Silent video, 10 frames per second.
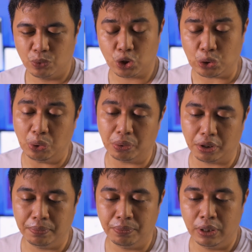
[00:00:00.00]

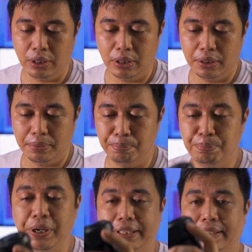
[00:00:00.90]
slower,
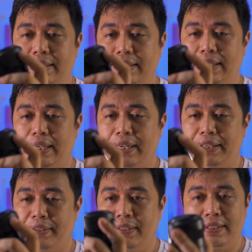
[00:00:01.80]
but
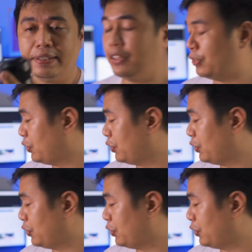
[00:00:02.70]
this thing